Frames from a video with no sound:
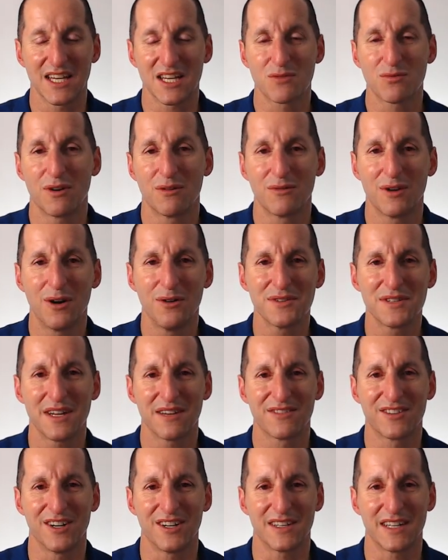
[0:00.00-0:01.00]
guess what roles
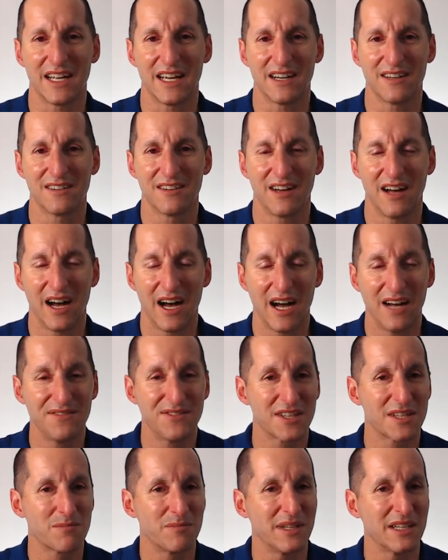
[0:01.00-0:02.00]
I've got now?
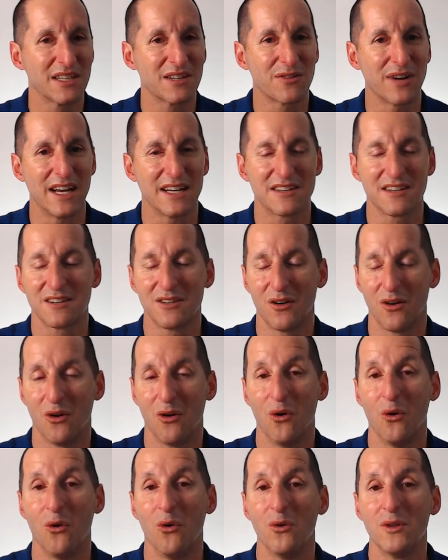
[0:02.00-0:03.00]
I've just been granted
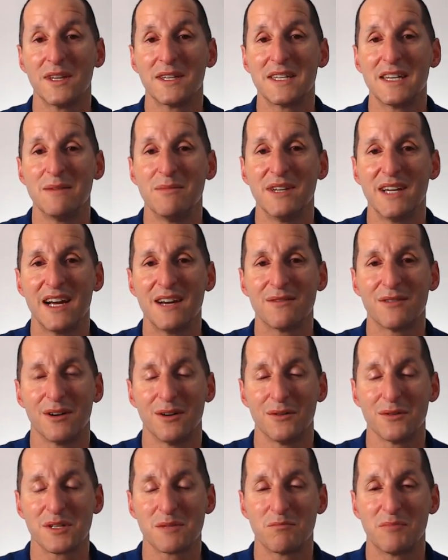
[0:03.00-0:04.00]
all the DBA
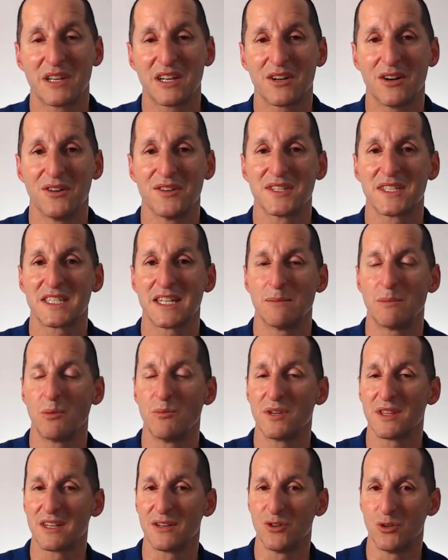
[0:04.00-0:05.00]
roles because
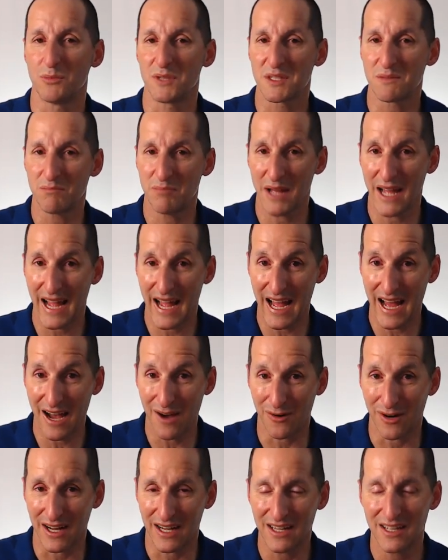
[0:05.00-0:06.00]
someone with enormous
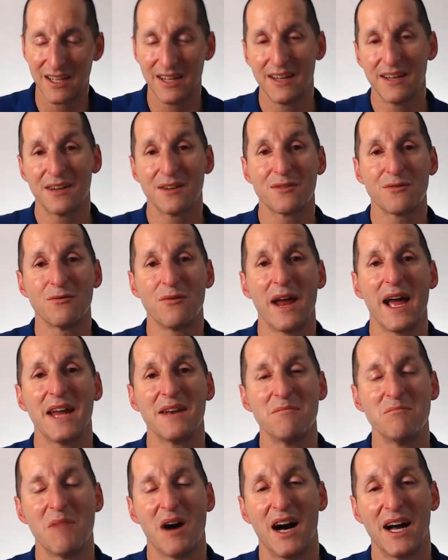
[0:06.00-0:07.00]
power
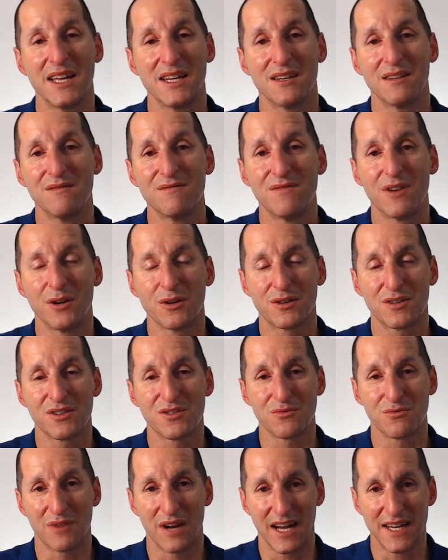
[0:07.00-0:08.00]
ran my
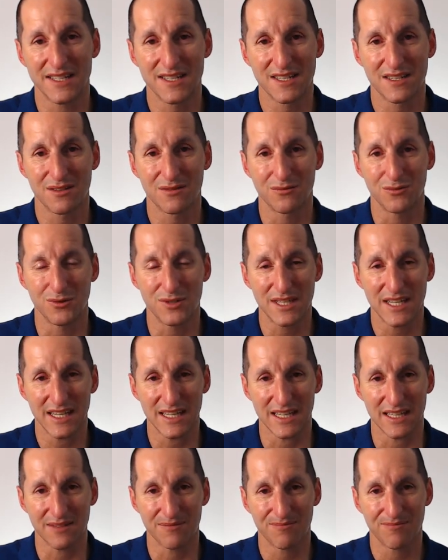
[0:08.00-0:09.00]
invoker's rights
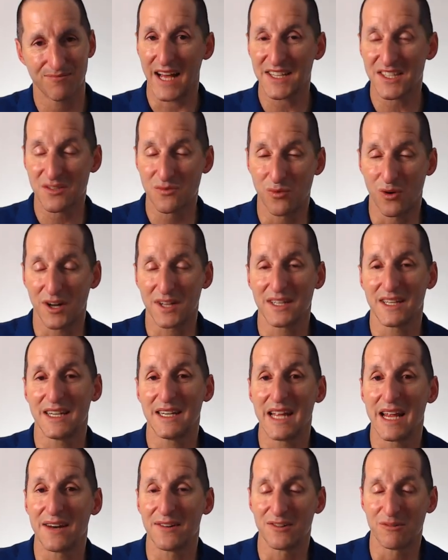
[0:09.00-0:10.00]
routine. That's what
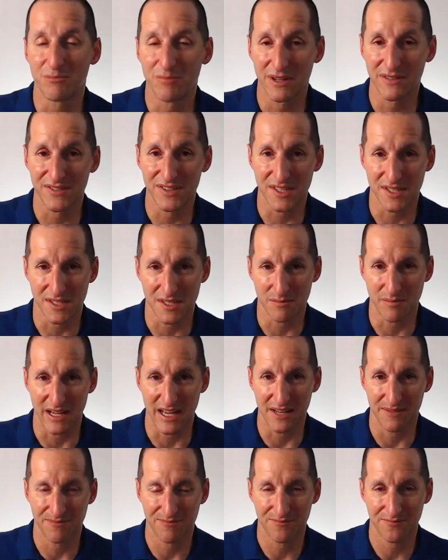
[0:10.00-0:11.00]
inherent privilege is
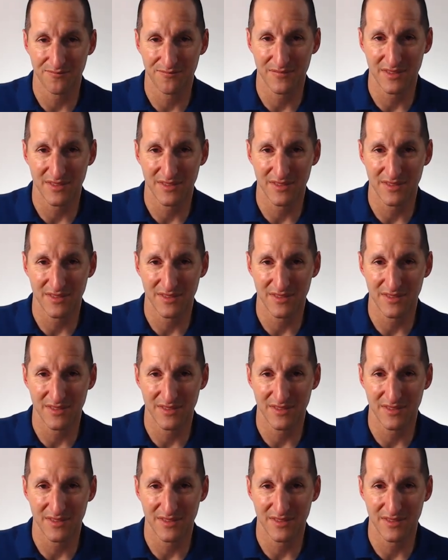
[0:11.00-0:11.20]
about.